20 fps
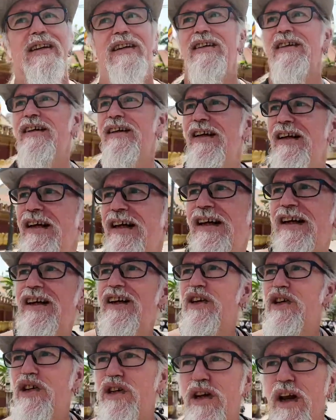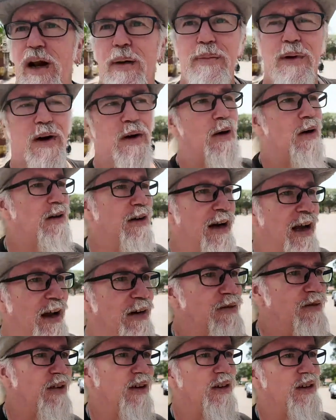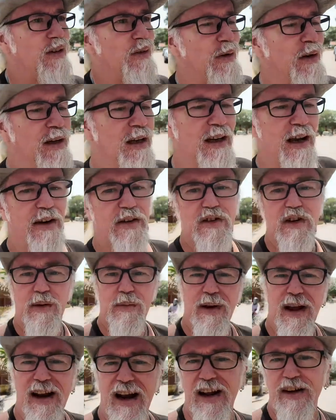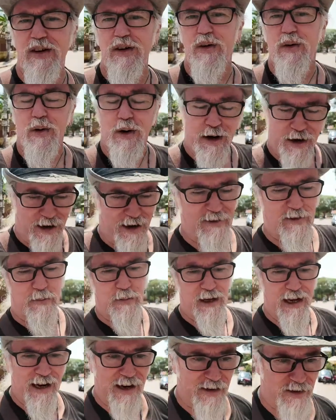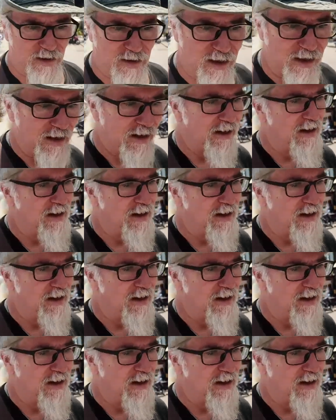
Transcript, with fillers: And shut up and go out and have fun doing a live stream, and I do, and I have a blast.